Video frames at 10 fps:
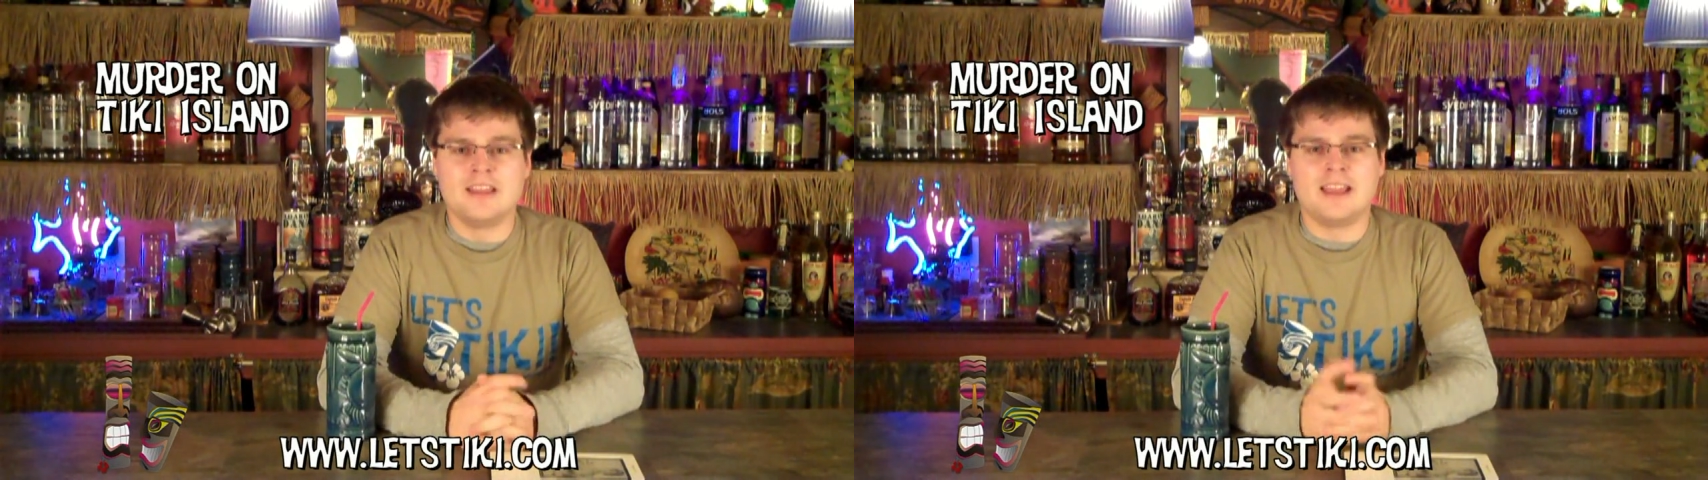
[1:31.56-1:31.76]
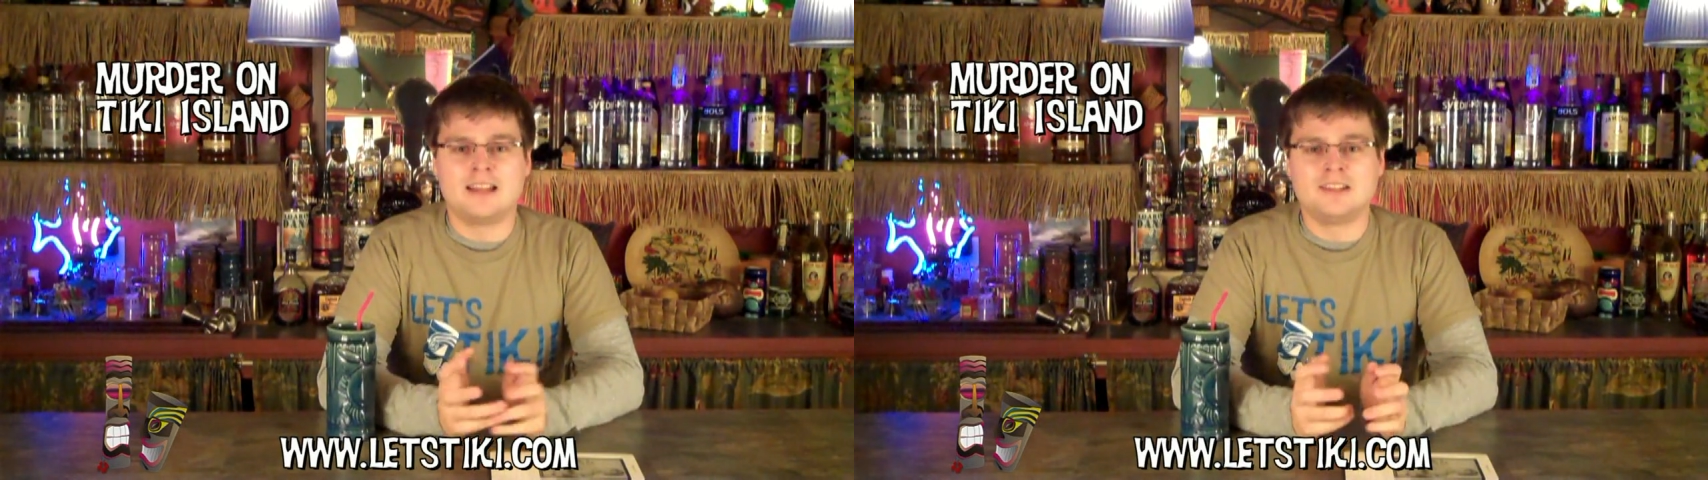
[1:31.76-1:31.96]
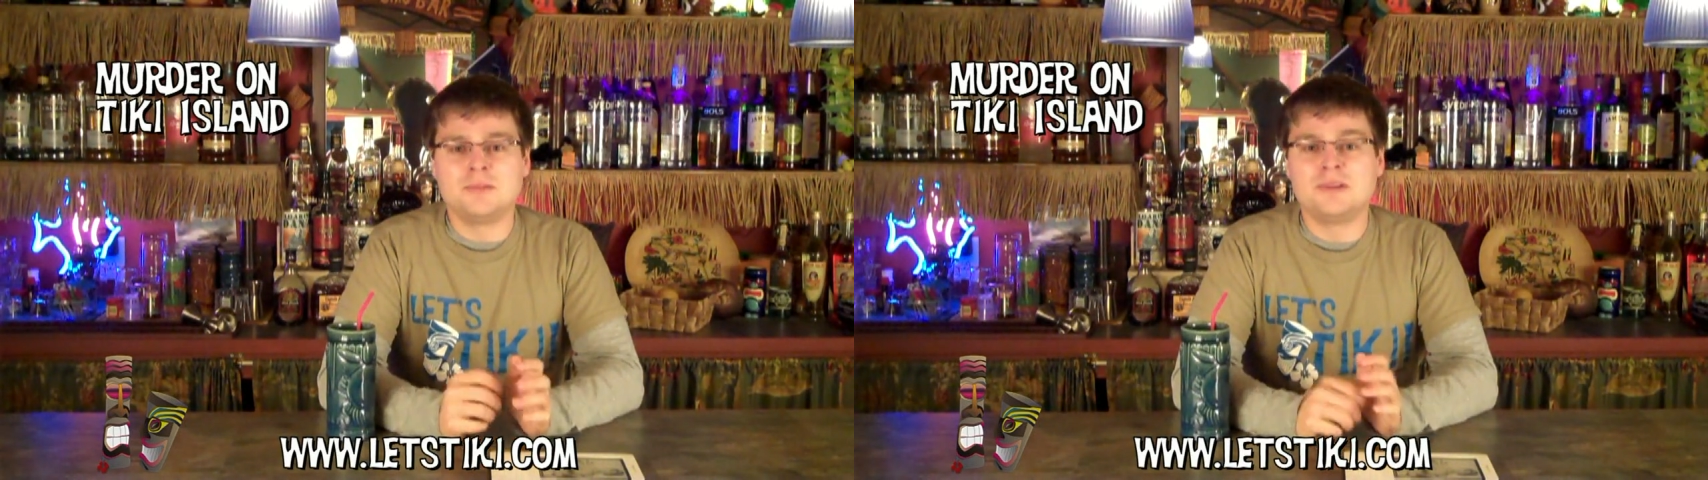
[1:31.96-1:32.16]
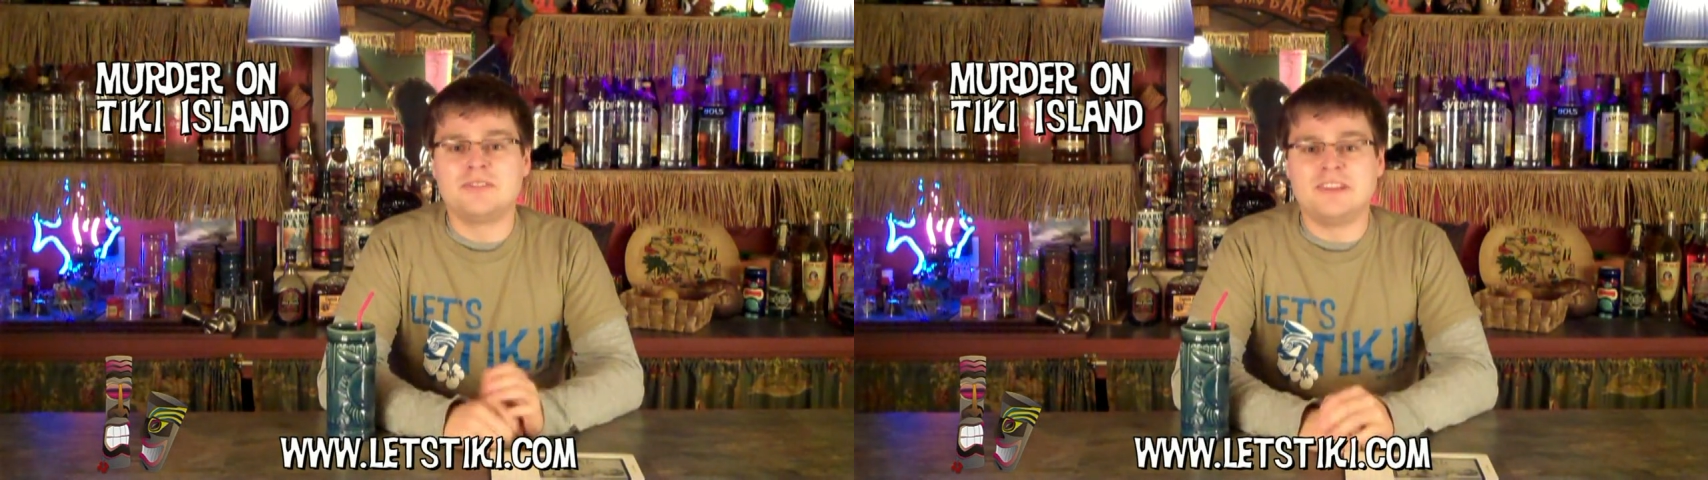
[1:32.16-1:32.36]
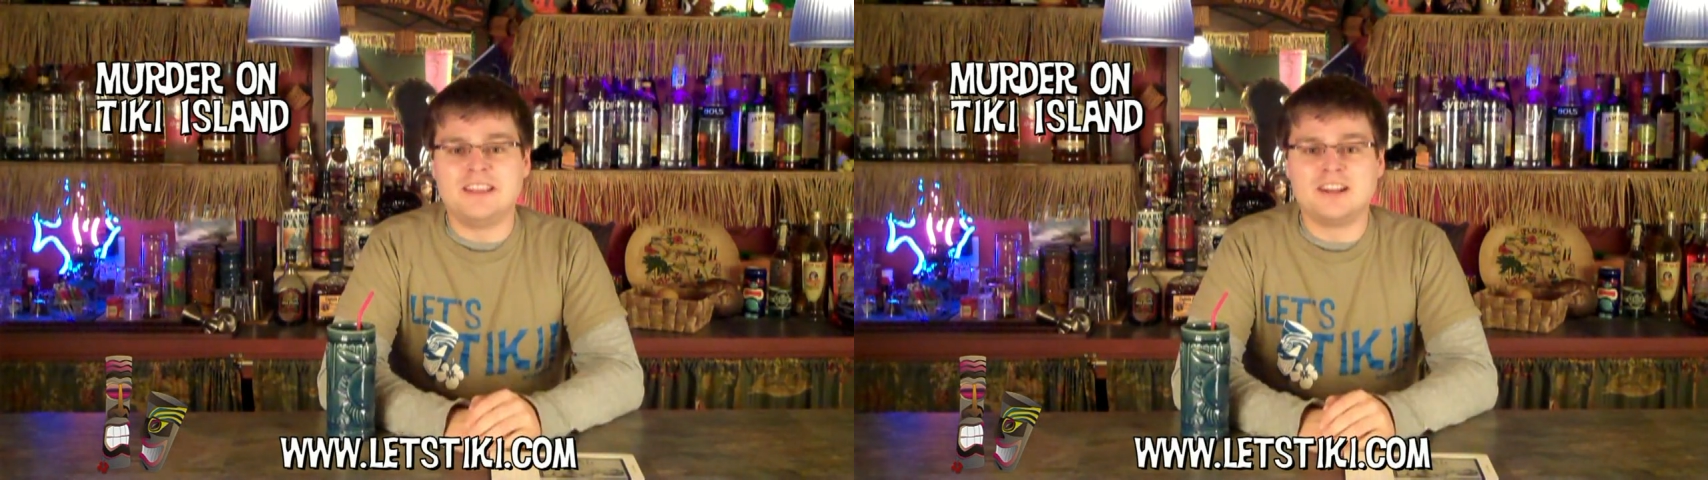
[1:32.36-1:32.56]
He had a little bit of
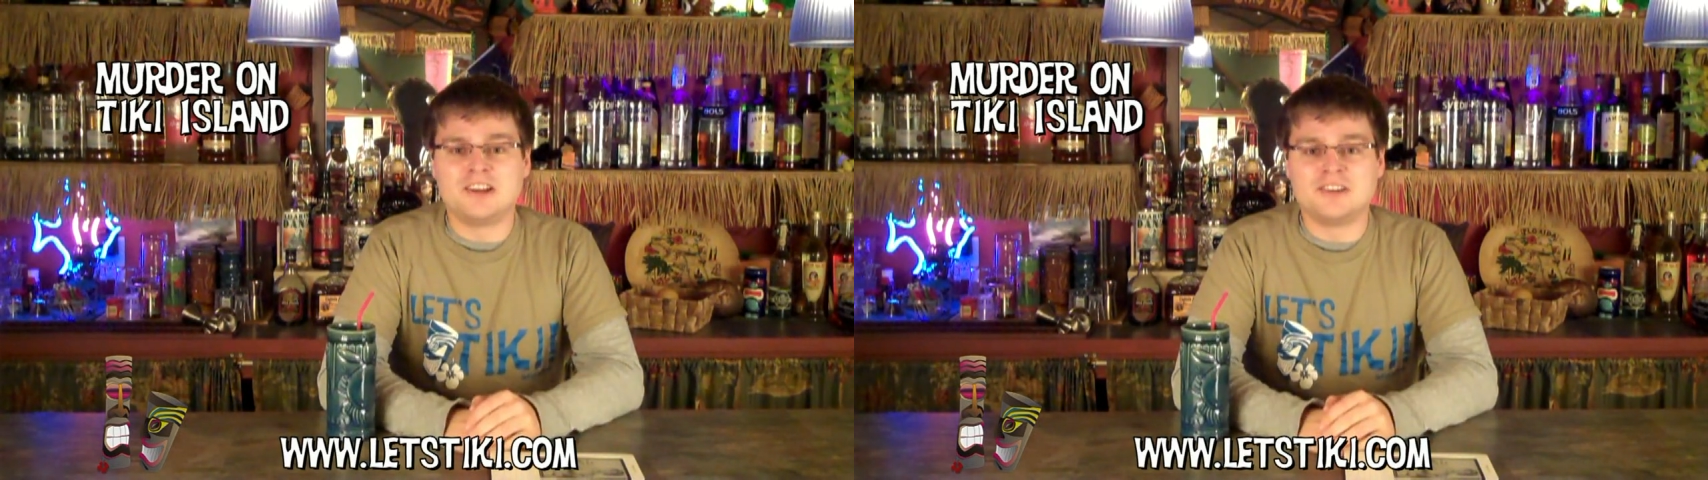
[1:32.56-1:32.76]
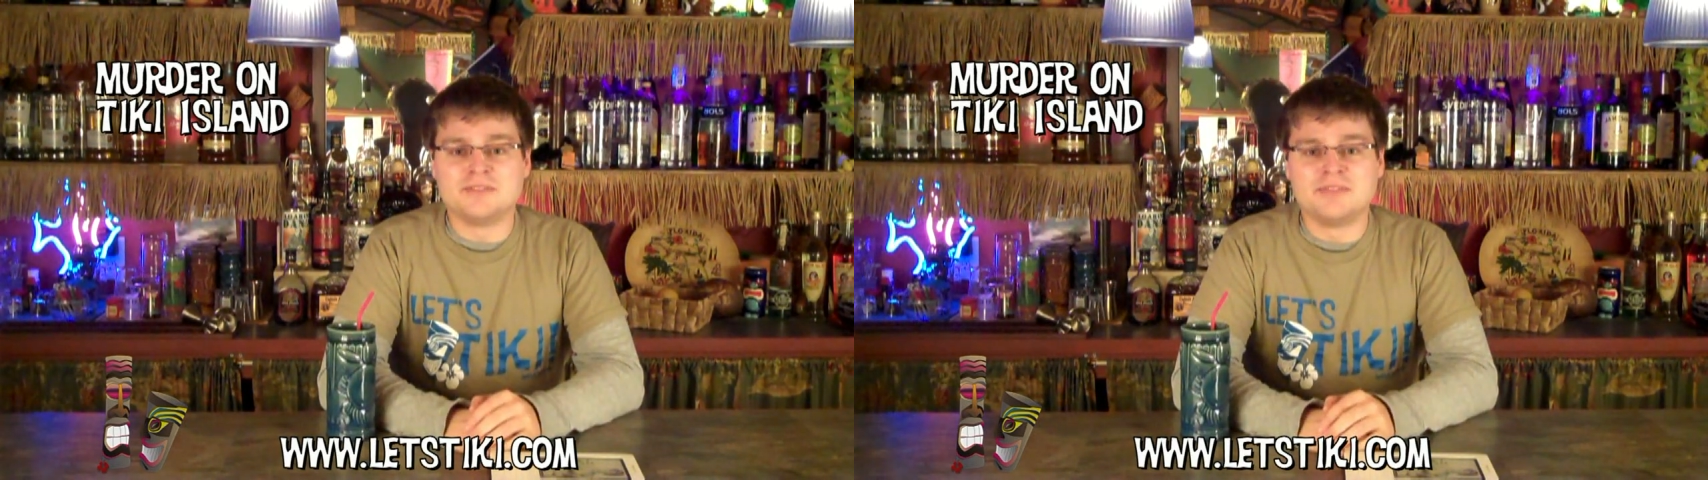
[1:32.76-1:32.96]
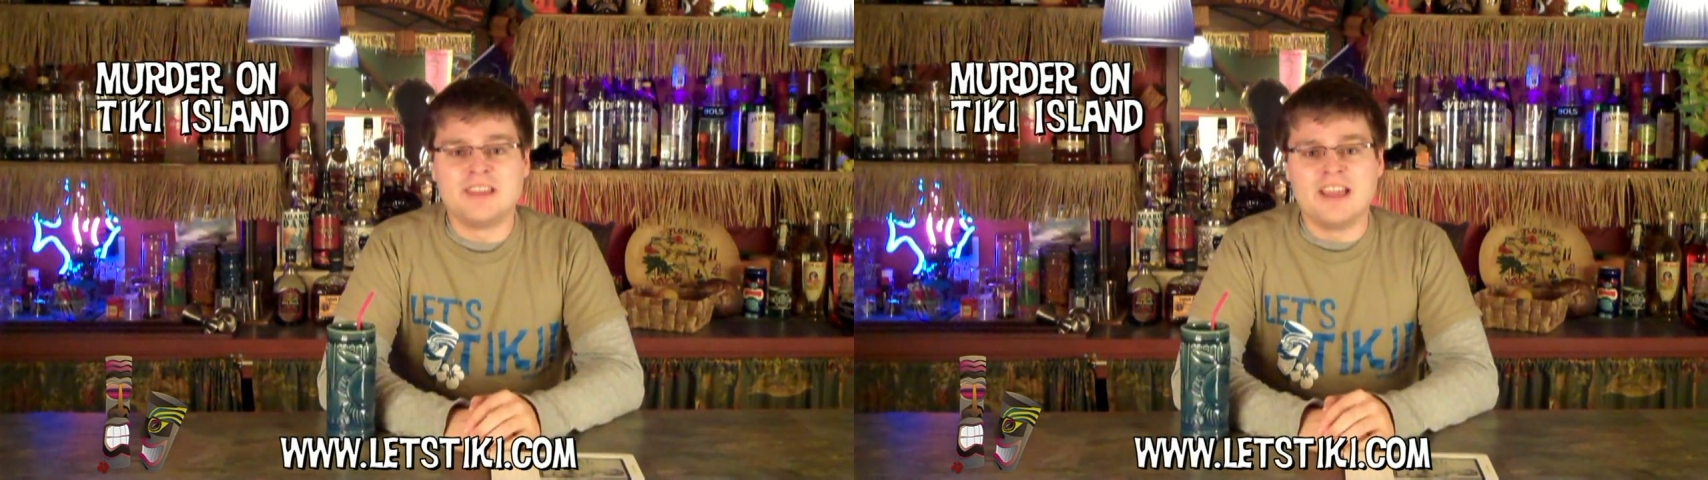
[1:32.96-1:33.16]
an ego,